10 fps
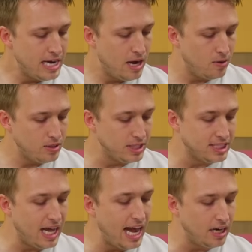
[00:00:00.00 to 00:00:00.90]
now the
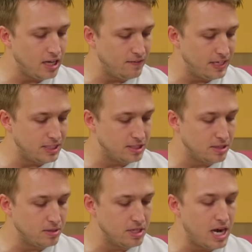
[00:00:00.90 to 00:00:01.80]
title of it is
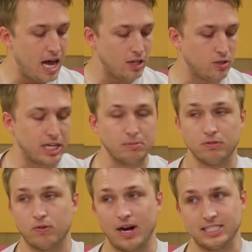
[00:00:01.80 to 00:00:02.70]
Not Looking
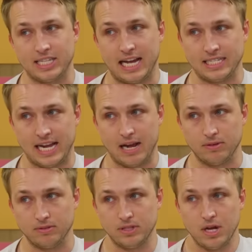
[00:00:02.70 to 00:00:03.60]
Before I Sat
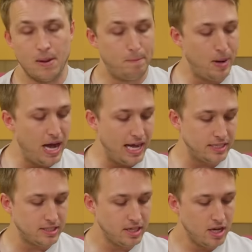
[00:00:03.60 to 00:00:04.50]
Down,
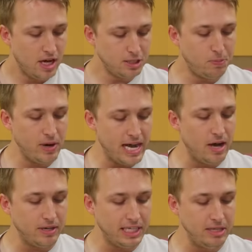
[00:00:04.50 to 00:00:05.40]
but. I should point
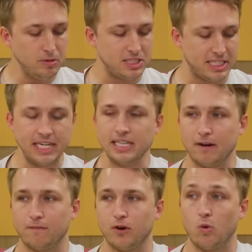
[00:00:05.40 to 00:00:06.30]
out, he was sitting
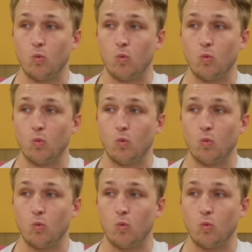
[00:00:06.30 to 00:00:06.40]
there for a